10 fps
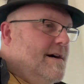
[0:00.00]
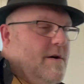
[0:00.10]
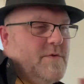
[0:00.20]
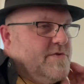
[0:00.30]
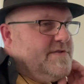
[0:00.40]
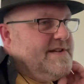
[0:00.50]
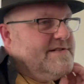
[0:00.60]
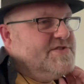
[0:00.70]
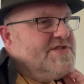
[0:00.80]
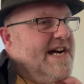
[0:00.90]
Owner there,
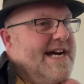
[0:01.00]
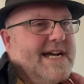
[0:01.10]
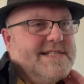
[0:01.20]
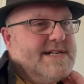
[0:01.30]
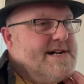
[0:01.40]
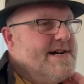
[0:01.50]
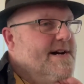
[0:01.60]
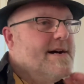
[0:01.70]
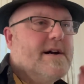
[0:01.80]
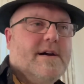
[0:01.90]
John,
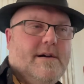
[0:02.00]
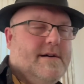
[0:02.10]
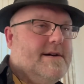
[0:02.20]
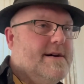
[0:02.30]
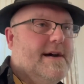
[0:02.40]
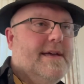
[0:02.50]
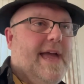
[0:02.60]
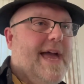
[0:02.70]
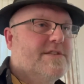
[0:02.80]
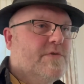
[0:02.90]

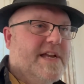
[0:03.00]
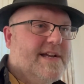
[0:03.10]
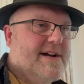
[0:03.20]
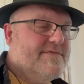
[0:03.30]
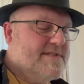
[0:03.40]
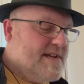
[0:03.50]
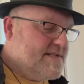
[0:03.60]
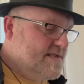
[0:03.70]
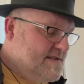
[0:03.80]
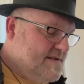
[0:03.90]
had great
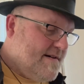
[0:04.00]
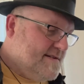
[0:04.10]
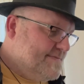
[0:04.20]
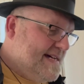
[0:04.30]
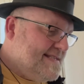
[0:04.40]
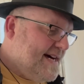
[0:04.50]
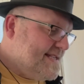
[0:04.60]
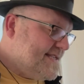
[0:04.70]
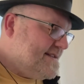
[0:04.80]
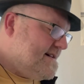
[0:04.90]
conversations, talked about a lot
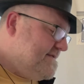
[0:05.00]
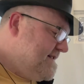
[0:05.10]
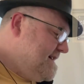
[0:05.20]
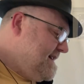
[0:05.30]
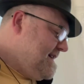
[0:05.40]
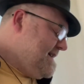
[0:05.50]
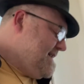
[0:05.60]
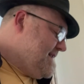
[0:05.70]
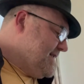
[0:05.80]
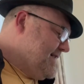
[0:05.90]
of stuff,
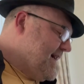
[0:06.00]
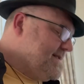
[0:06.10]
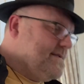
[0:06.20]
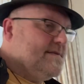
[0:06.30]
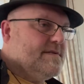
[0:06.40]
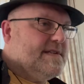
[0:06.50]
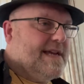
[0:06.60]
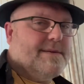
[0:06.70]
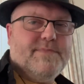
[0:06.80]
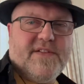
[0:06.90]
got to
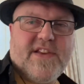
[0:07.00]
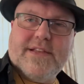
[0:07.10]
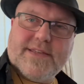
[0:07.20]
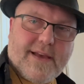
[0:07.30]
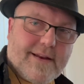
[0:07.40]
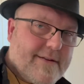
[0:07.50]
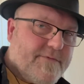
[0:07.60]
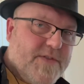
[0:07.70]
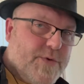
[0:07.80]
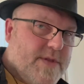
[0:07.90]
get a bit of insight on a
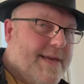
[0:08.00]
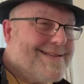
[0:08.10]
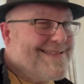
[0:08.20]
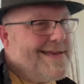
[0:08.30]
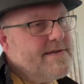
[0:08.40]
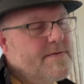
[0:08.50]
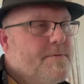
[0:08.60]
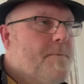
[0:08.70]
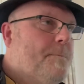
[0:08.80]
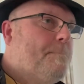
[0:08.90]
few things that
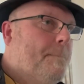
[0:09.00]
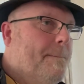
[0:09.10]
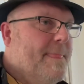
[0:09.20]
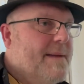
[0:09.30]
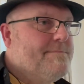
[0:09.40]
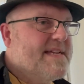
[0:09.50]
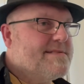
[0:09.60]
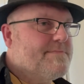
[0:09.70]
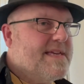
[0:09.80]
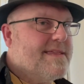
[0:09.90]

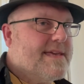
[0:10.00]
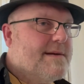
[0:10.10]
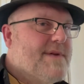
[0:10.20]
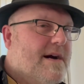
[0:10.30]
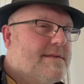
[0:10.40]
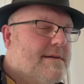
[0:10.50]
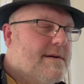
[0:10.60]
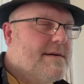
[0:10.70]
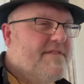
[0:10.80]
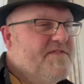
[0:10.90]
makes me think about a
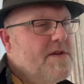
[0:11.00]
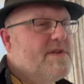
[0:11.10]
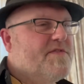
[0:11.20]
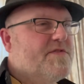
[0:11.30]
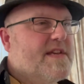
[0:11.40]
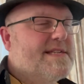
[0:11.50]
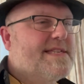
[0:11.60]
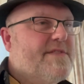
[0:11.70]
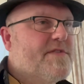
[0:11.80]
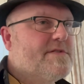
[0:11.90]
few different things
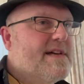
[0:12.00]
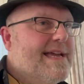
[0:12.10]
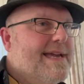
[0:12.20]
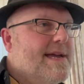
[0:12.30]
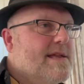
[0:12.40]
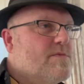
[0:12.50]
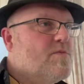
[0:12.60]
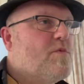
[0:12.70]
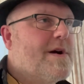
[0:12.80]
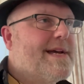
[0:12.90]
differently
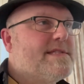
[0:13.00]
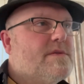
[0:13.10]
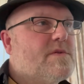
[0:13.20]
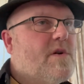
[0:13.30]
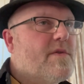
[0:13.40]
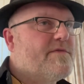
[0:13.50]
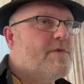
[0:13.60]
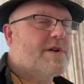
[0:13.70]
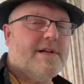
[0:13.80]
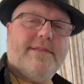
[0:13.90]
in what I do going
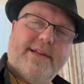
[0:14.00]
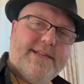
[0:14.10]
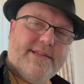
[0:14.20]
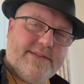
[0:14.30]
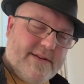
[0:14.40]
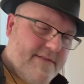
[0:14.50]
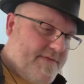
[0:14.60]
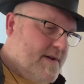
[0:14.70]
for collecting stuff.